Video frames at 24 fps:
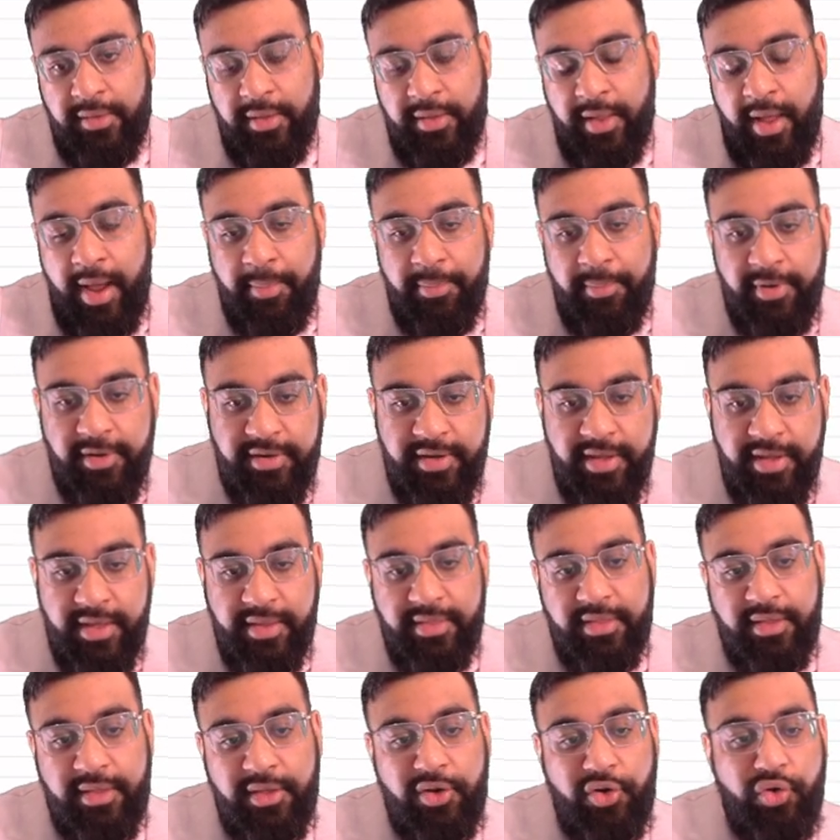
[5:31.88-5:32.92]
I'm going to take
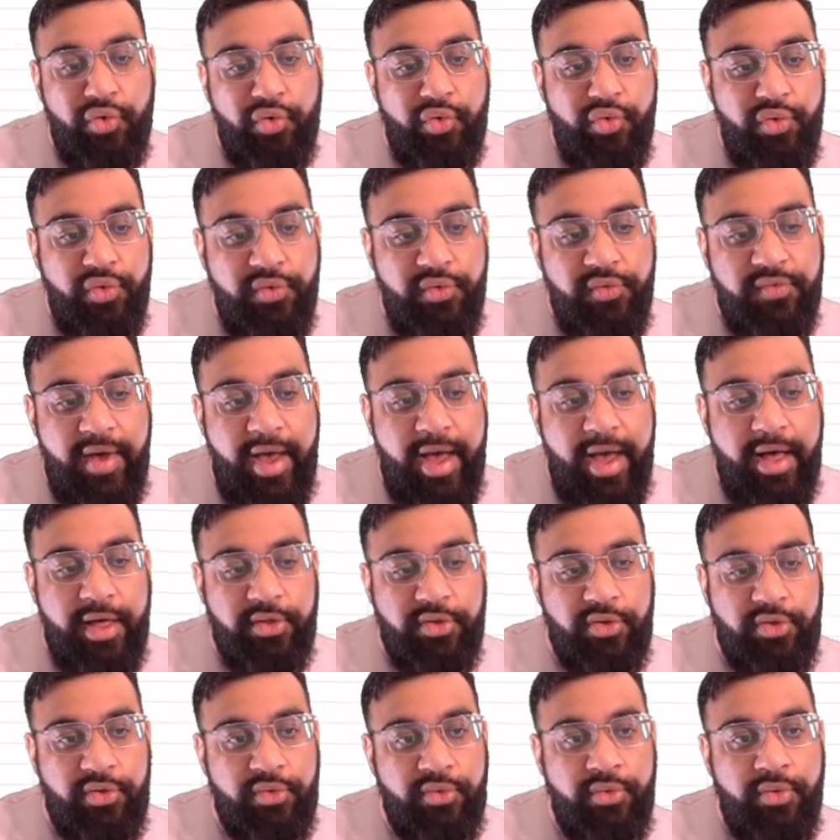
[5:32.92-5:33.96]
the new
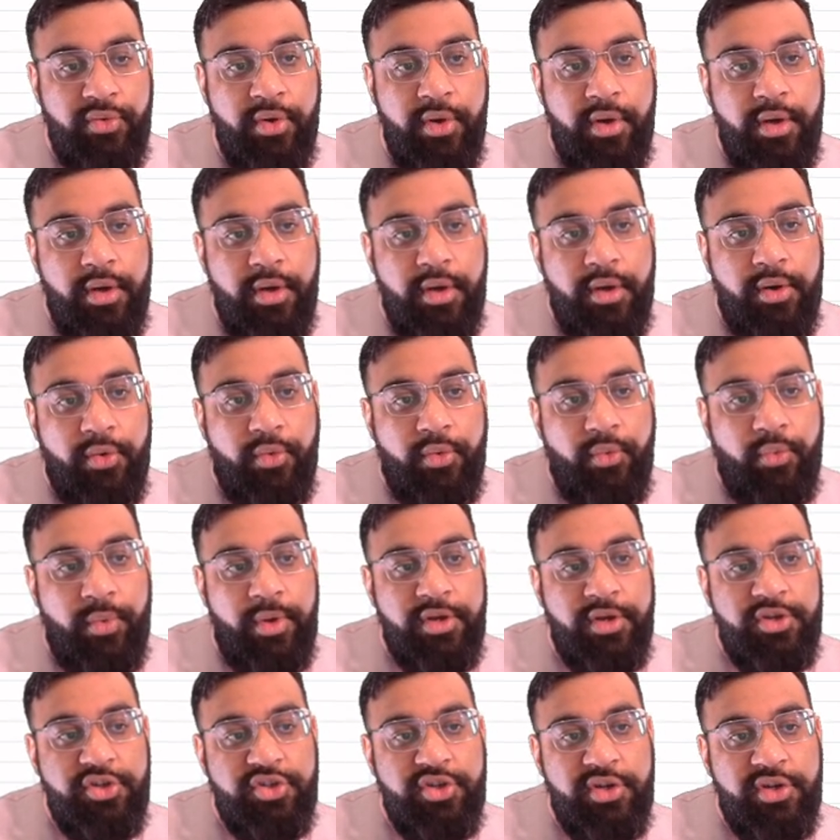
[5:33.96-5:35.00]
value,
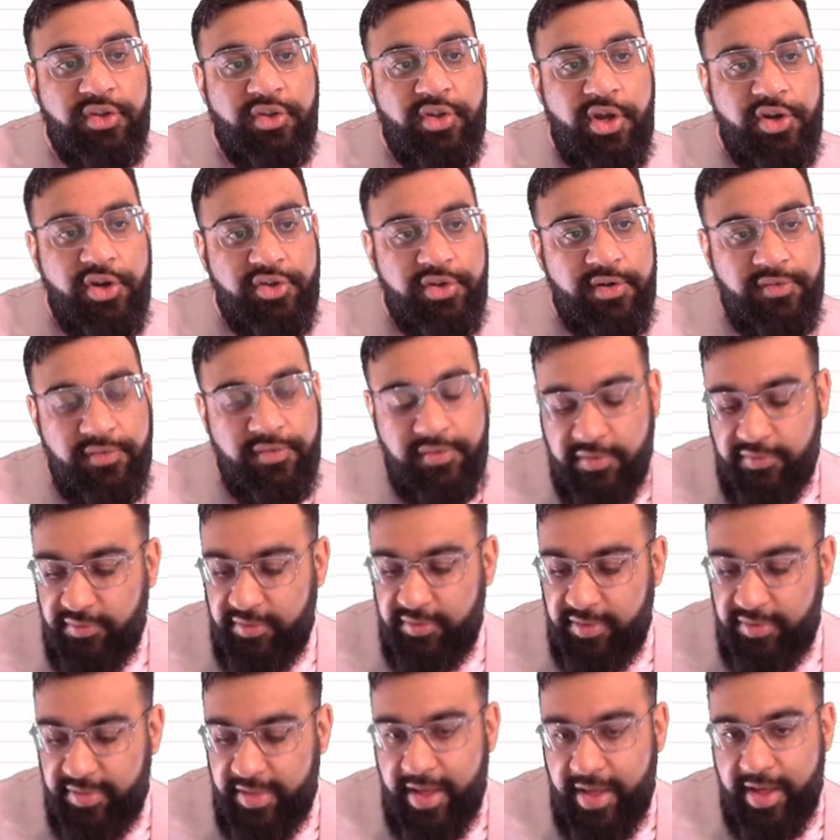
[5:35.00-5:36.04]
which is
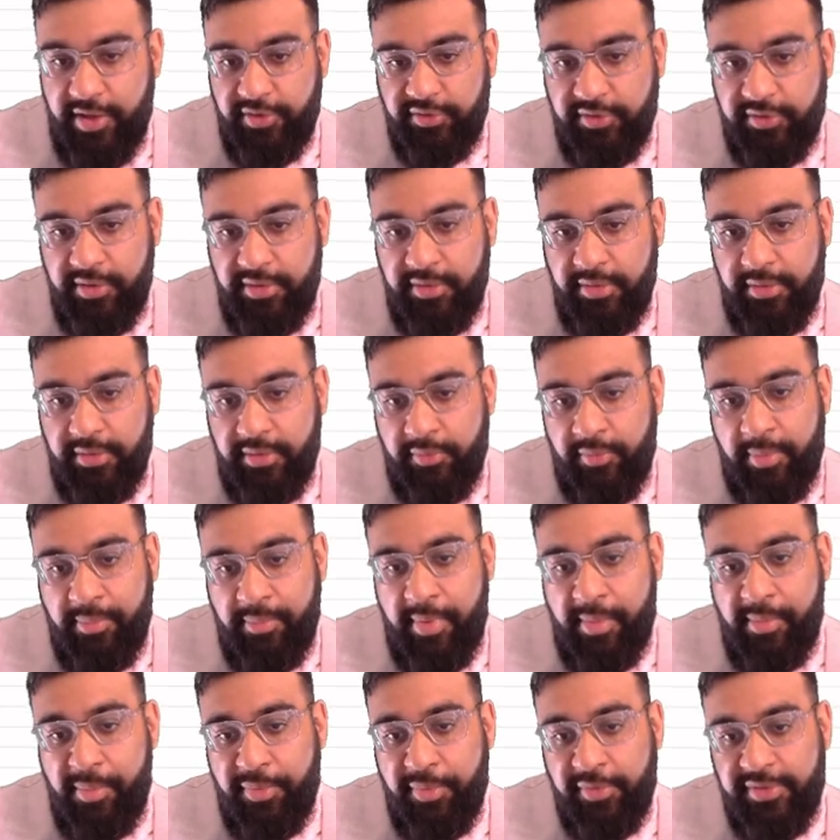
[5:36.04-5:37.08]
150,000. Remember,
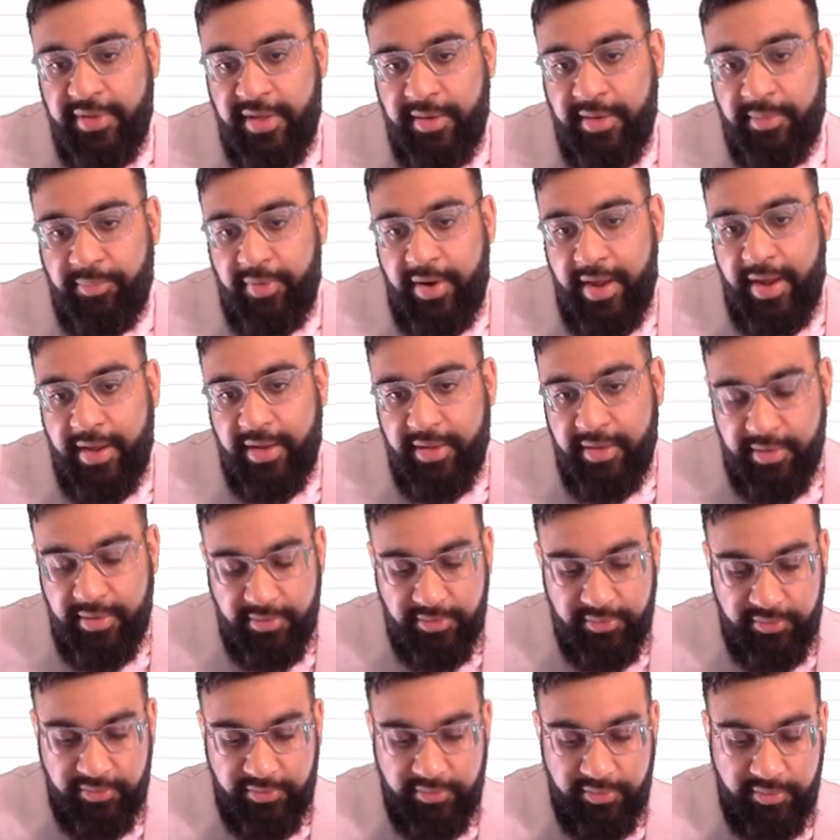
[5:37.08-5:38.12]
I'm going to put that in
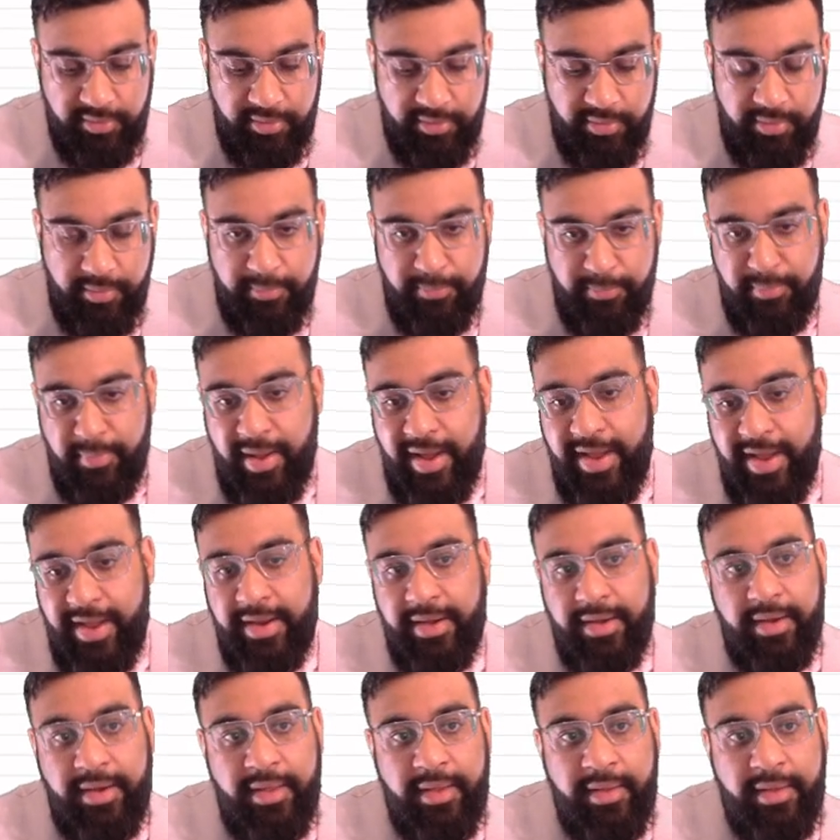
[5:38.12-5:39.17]
brackets,
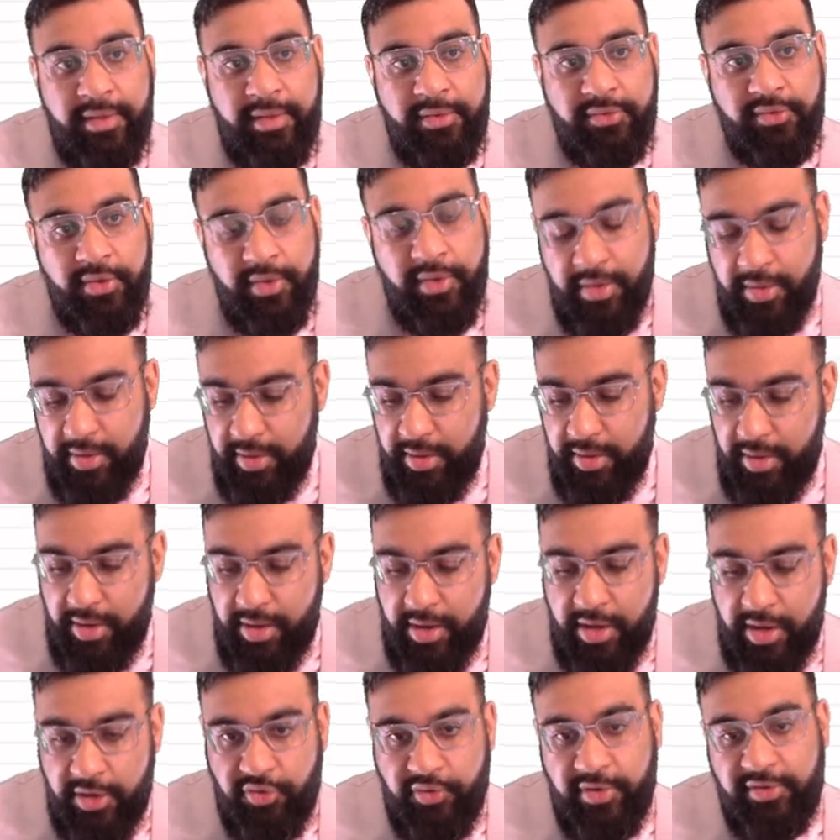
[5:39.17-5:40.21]
minus
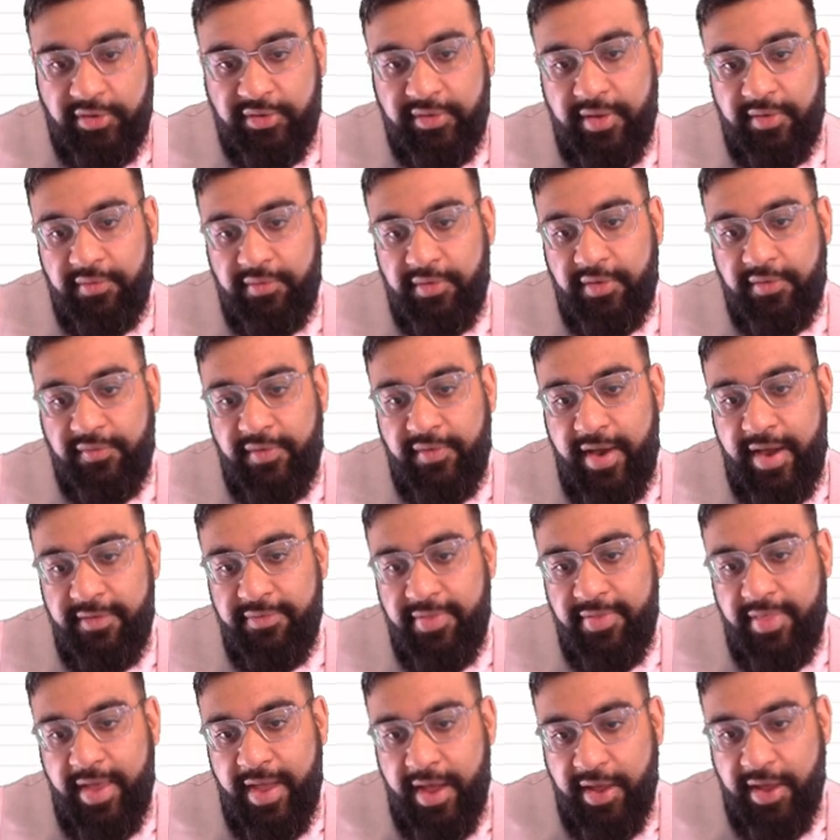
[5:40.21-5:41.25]

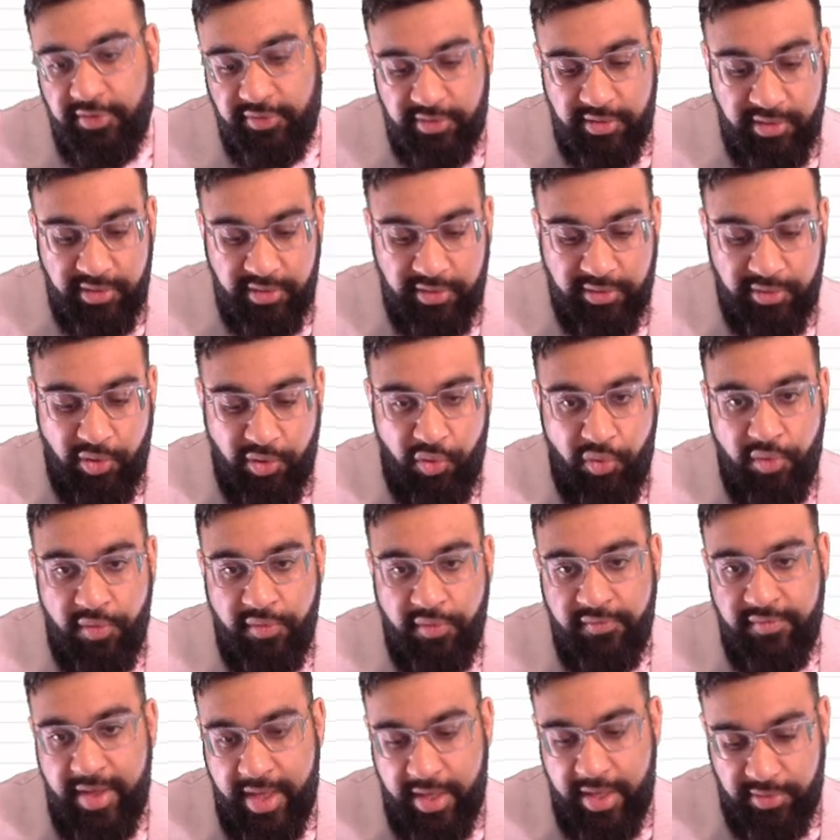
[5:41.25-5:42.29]
175,000, the old
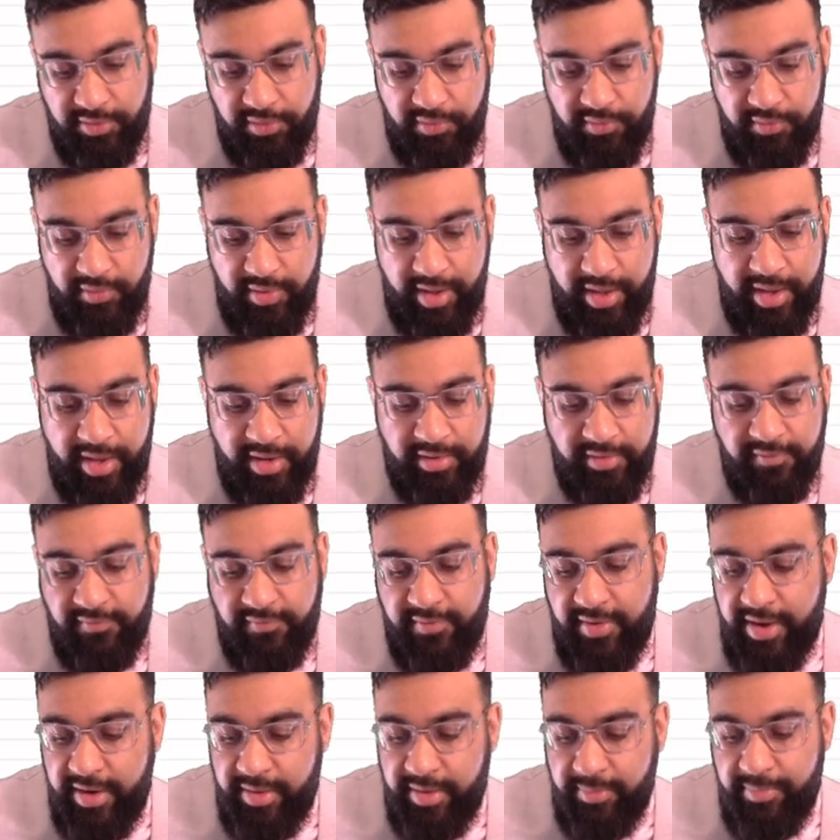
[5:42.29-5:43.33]
value, and
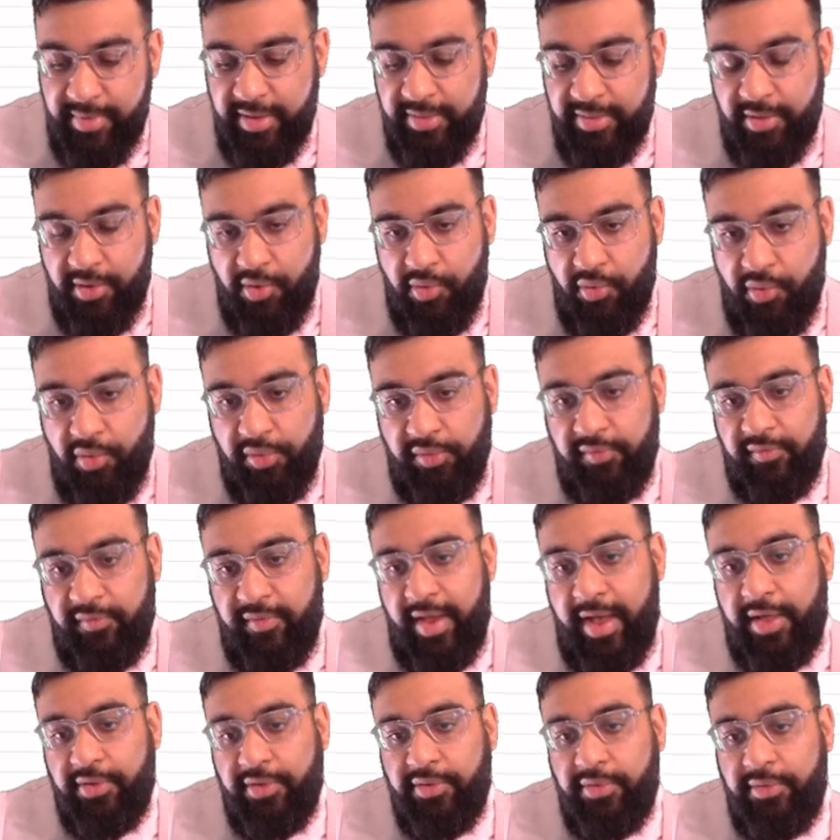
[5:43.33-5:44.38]
divided by the old
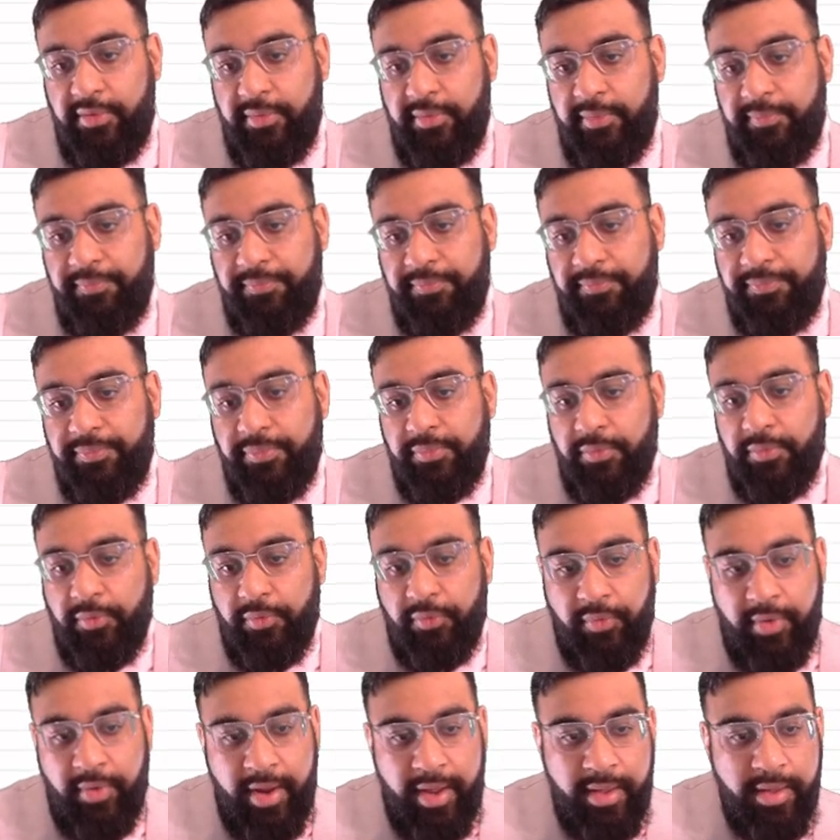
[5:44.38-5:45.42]
value,
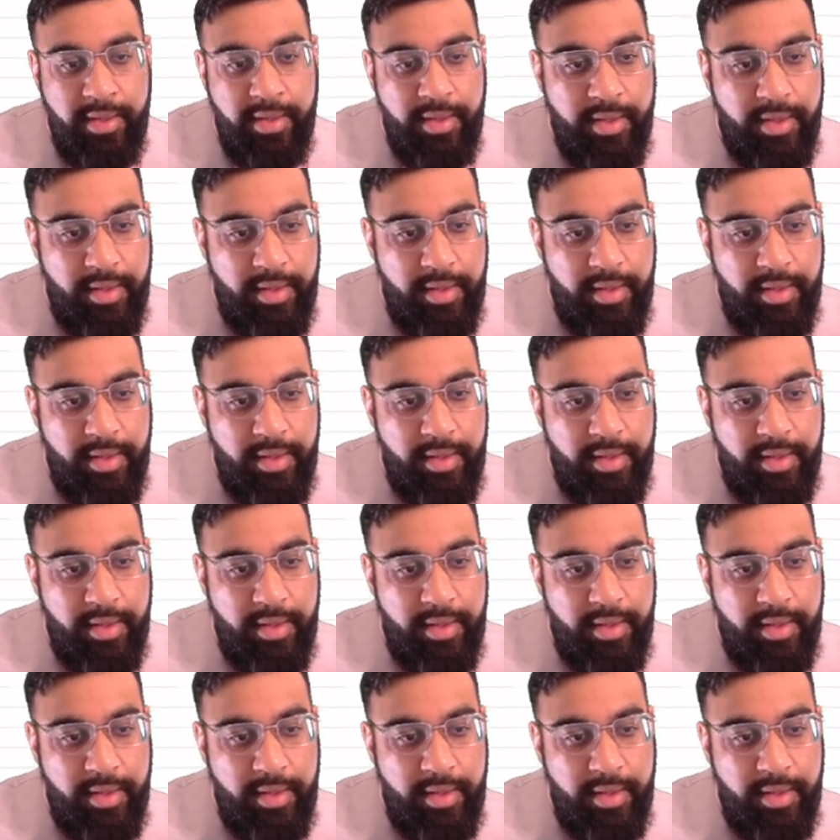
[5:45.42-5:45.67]
right?